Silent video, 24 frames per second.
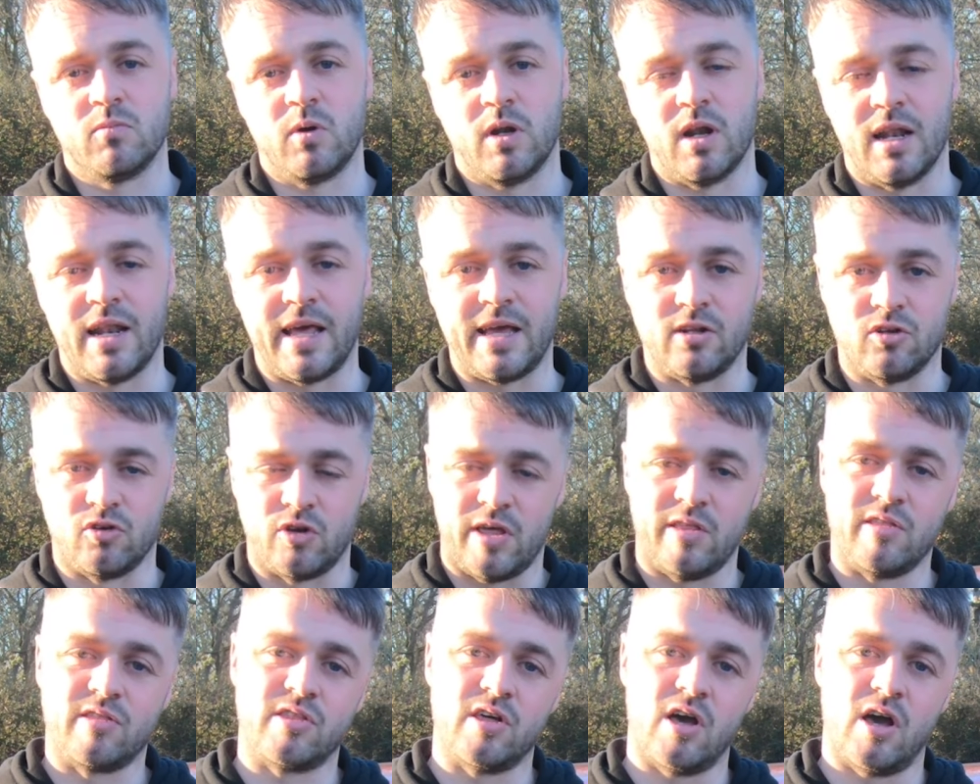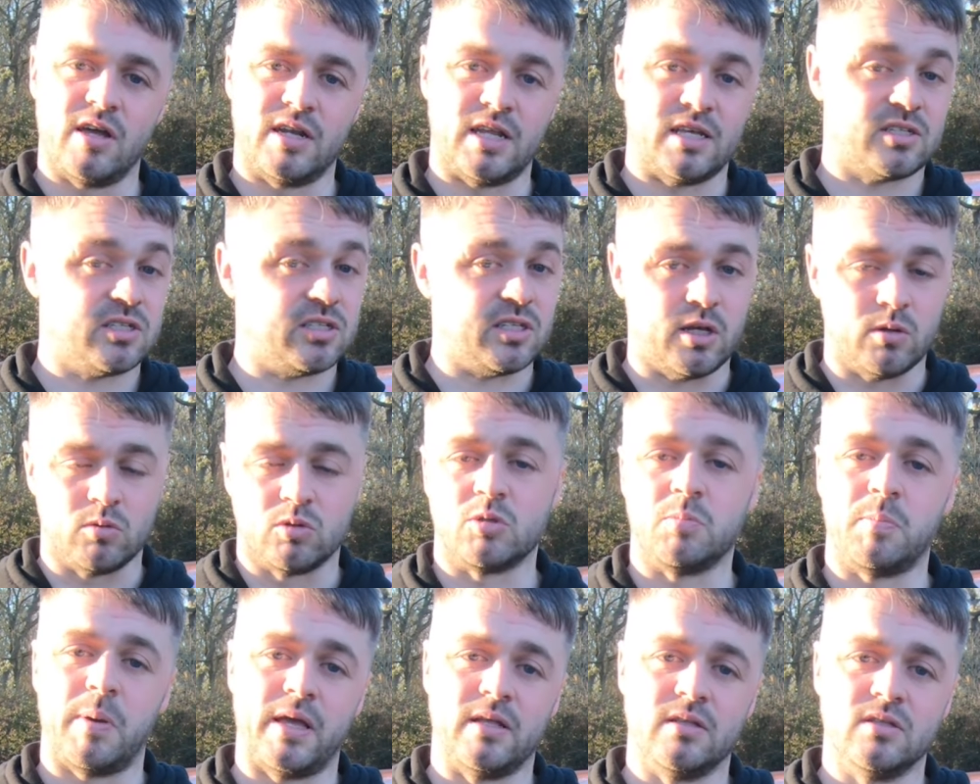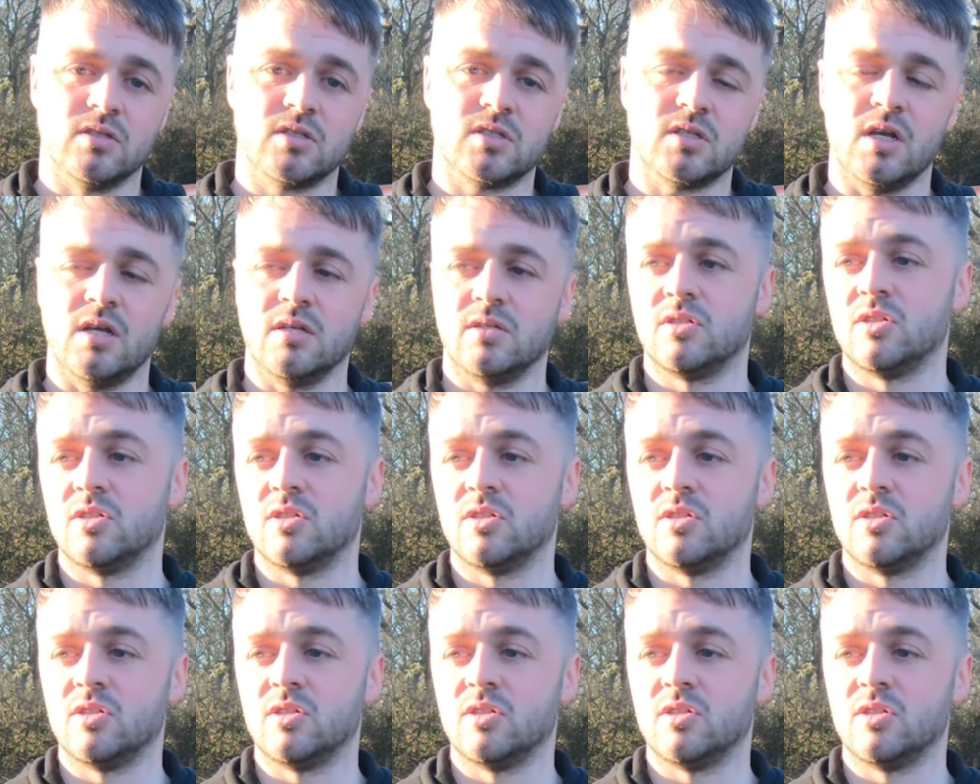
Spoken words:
When I lean on it in third, it still spins.